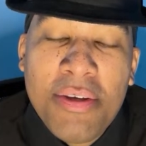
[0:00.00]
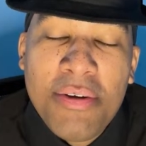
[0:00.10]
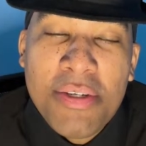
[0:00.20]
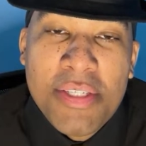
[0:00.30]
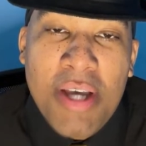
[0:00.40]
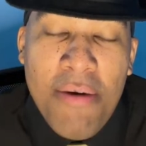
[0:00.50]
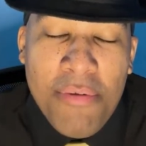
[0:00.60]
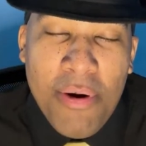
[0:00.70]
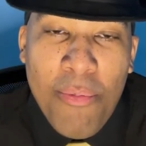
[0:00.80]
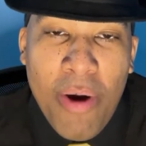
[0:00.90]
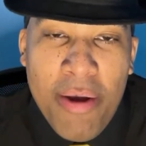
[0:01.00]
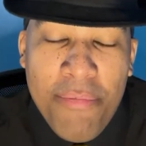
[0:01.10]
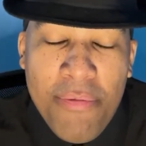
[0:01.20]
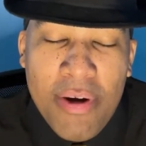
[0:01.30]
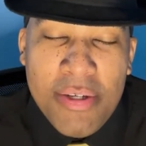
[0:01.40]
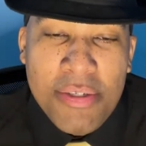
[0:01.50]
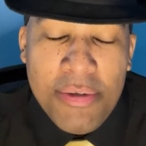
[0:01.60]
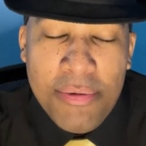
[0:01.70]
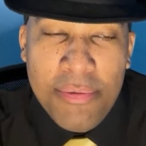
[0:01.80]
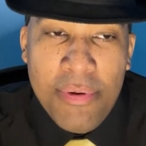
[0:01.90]
discover a way for us
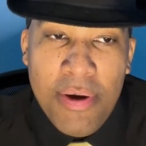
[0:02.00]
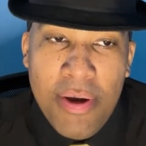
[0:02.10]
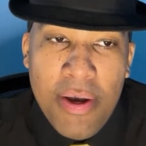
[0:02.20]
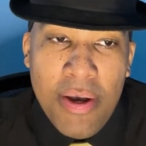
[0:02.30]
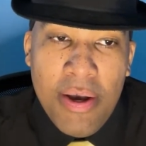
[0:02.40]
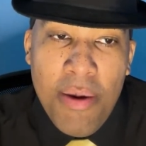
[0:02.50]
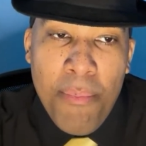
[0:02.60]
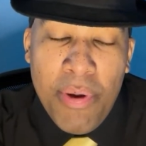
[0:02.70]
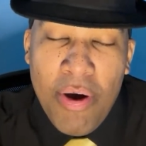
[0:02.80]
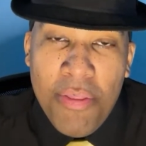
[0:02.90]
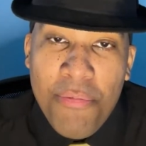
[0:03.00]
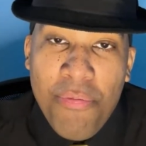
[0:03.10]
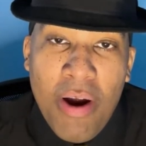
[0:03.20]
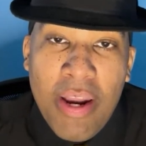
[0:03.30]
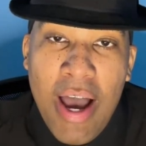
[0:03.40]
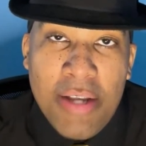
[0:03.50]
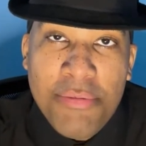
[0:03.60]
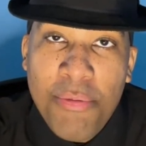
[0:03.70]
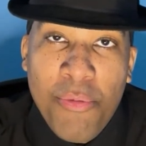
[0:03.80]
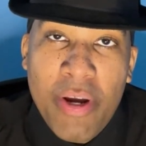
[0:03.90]
to be on the front lines
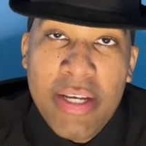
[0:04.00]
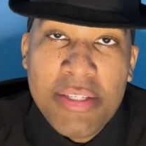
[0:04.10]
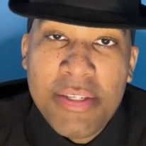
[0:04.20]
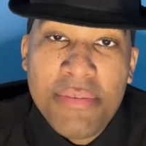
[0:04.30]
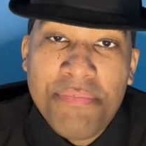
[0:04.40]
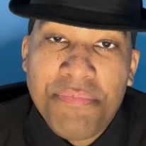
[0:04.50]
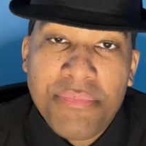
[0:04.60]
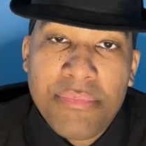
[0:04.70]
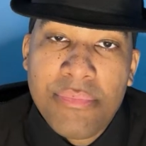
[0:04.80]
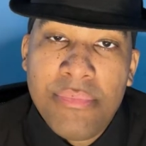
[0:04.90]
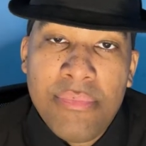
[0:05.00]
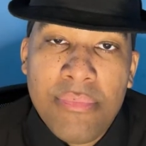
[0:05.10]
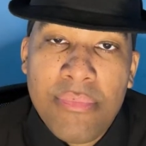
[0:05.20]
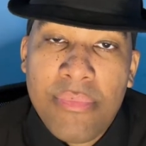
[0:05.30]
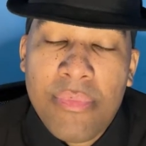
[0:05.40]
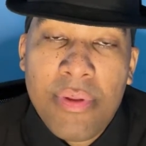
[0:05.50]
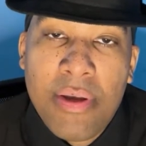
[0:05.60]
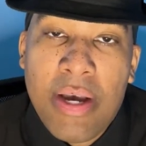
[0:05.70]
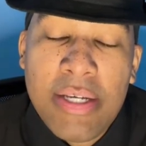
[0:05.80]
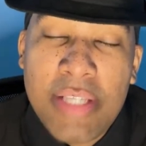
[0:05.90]
for a reason.
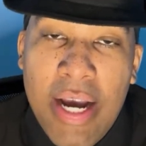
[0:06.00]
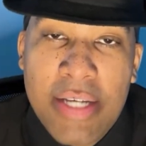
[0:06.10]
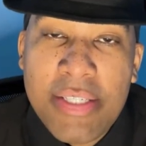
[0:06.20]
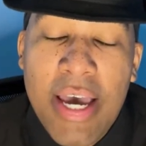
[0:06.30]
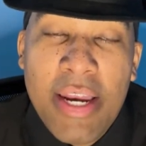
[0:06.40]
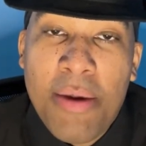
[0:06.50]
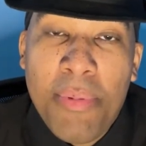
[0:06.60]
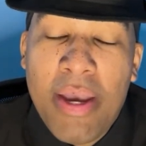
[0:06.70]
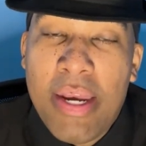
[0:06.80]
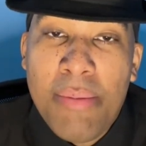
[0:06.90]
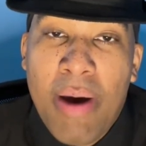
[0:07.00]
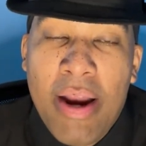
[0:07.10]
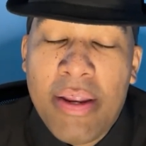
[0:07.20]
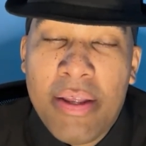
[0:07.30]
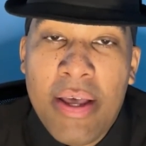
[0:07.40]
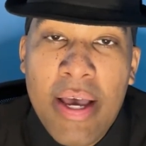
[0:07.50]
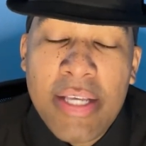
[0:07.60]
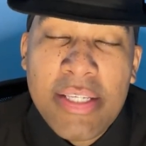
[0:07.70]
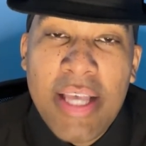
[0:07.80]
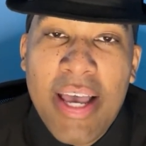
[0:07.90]
Because like I said, it could be anybody.
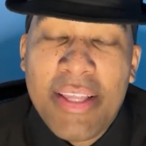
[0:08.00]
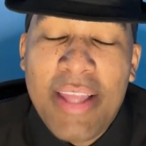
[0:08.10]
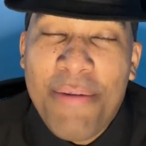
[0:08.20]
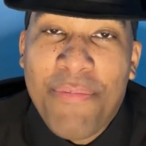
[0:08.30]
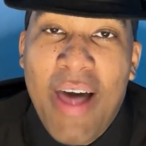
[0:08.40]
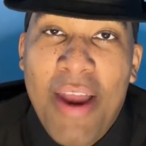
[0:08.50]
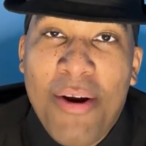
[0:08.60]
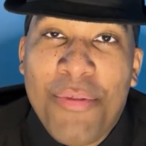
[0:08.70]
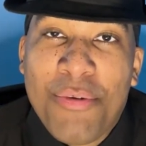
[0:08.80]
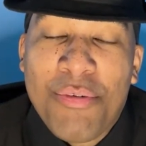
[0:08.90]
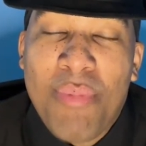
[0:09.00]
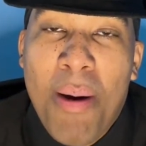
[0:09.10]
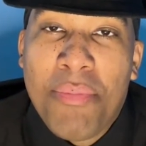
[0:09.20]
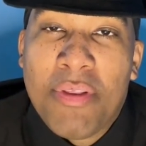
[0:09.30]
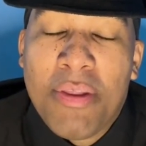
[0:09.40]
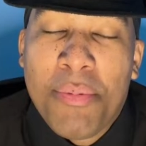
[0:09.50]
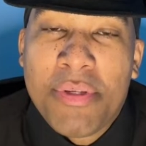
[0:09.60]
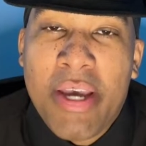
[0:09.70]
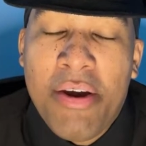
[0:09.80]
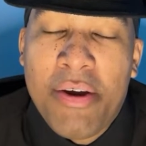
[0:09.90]
It's like flat earthers remind me of the
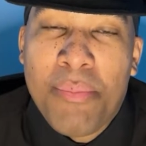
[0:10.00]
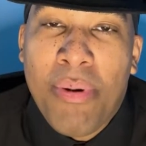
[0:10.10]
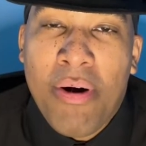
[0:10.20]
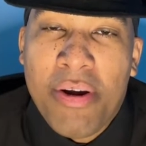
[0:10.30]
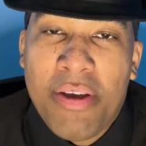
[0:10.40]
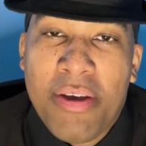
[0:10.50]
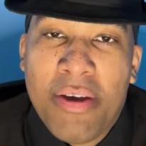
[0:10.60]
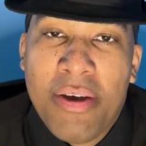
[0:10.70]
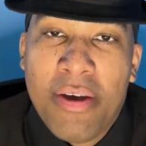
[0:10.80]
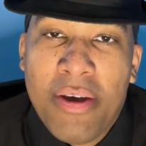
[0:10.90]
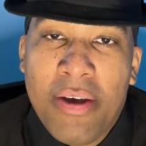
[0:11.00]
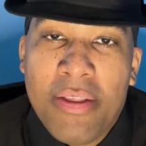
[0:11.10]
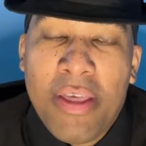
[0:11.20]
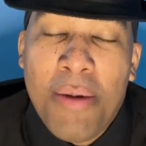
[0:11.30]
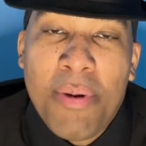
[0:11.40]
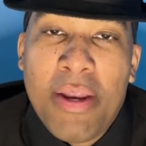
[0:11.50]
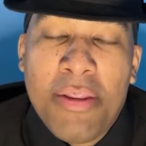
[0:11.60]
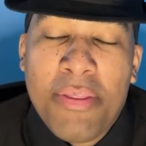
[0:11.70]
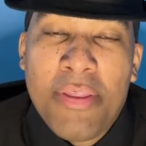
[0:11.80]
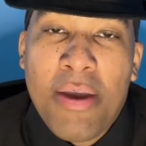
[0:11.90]
Libertarian Party. They can be
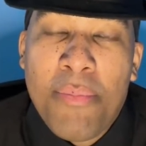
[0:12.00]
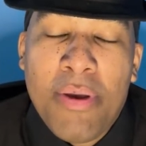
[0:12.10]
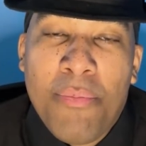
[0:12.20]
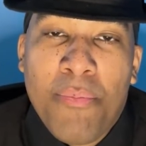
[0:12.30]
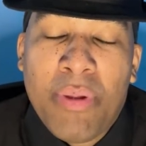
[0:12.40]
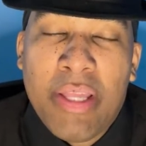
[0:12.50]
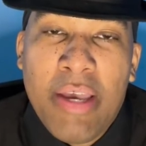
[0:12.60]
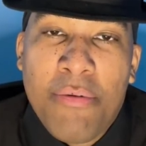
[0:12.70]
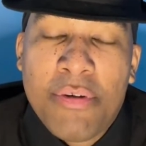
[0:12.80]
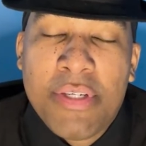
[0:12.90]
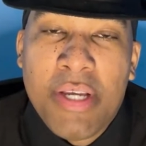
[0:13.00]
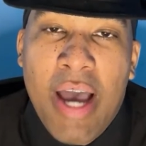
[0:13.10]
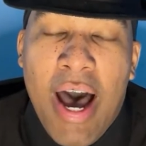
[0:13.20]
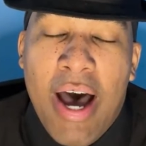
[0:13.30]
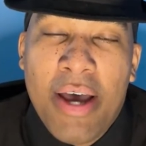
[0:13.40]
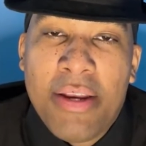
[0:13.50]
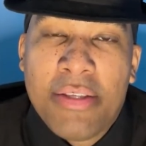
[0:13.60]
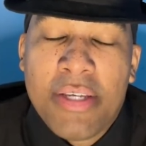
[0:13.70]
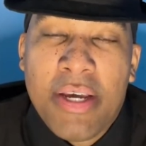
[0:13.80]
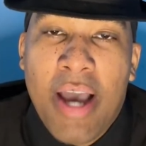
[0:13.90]
anything. They can be believers in God and
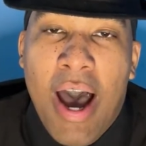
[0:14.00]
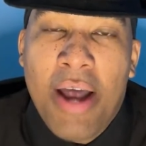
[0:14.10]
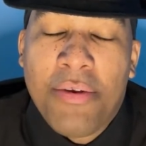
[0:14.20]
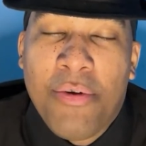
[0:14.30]
say God